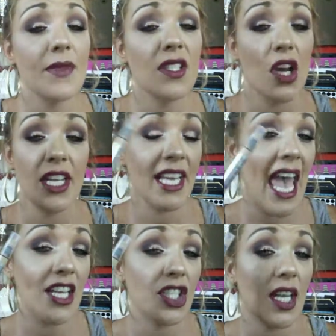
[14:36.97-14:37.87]
Sonia
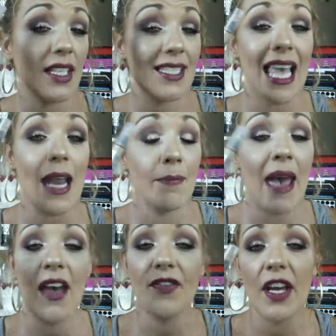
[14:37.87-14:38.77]
Kashuk
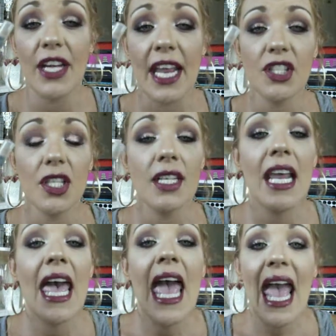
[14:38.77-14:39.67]
Satin Matte
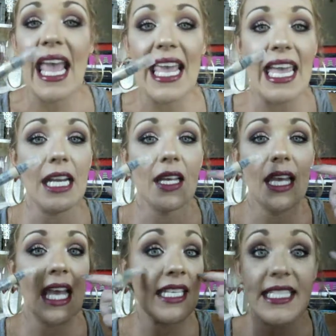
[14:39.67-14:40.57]
Foundation, and
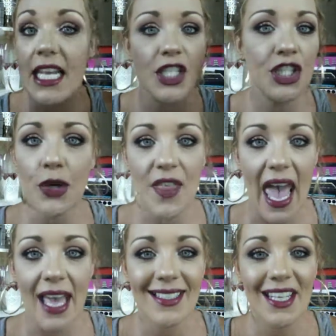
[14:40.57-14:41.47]
it didn't do
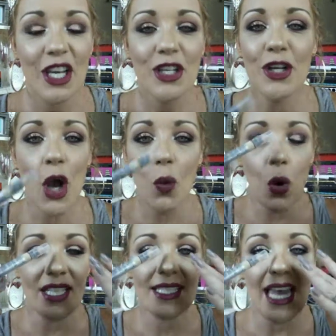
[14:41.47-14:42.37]
that. You know,
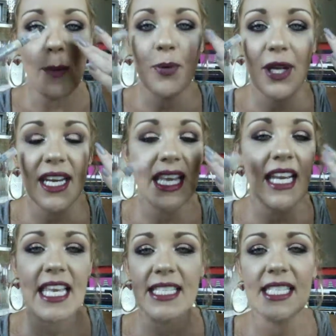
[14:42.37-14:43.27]
once I put it
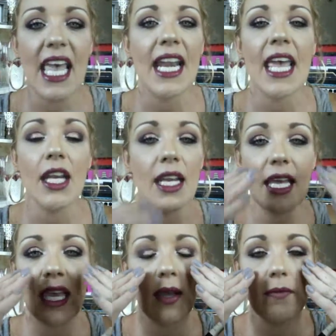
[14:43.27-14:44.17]
in and set it,
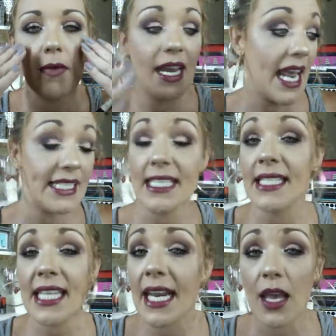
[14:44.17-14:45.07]
and I
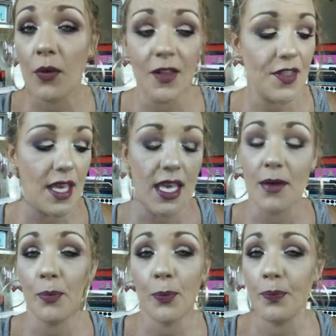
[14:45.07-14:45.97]
didn't set it with
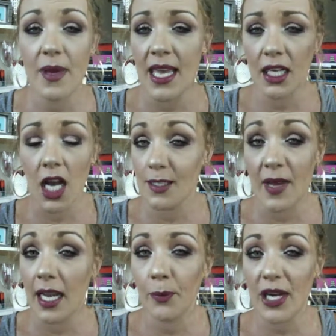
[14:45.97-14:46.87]
the It
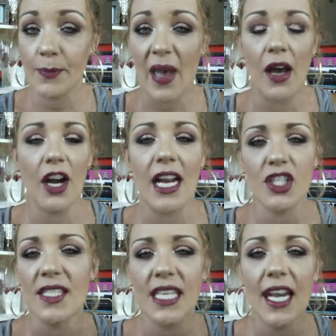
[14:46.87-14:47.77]
Cosmetic Press Powder.
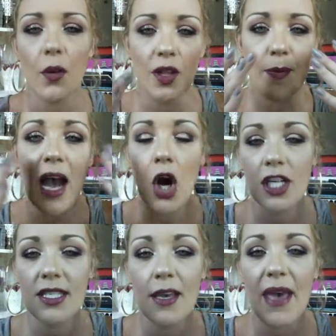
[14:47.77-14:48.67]
I just set it with my
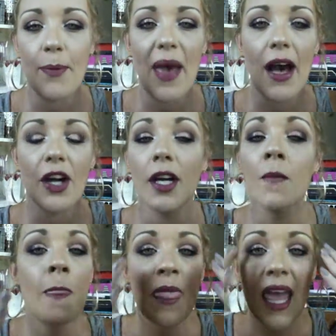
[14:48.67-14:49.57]
RCMA
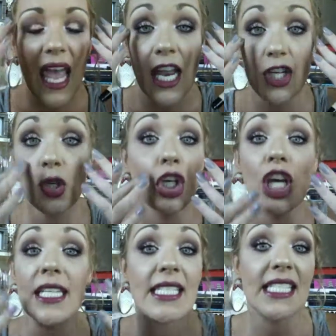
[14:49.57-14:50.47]
powder, and you
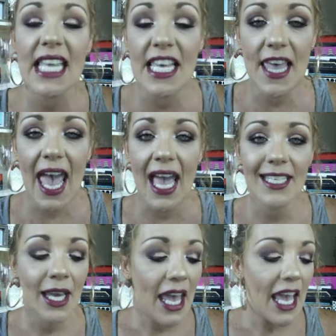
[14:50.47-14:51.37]
couldn't see
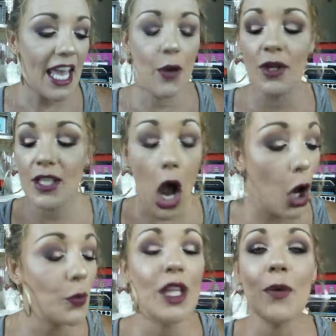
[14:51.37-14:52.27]
that. It was
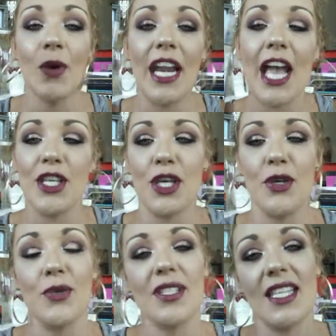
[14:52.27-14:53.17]
only when I
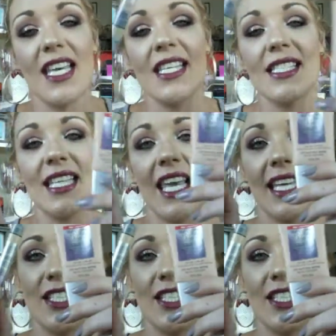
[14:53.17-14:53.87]
used this in